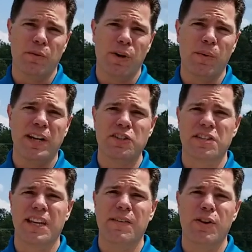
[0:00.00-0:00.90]
We want to
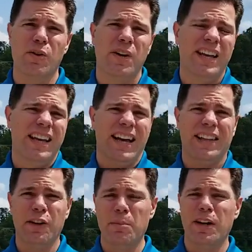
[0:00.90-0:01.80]
just give you a
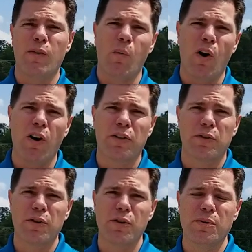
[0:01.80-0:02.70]
little bit of a
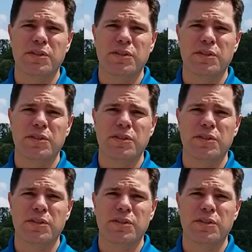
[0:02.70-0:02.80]
walkthrough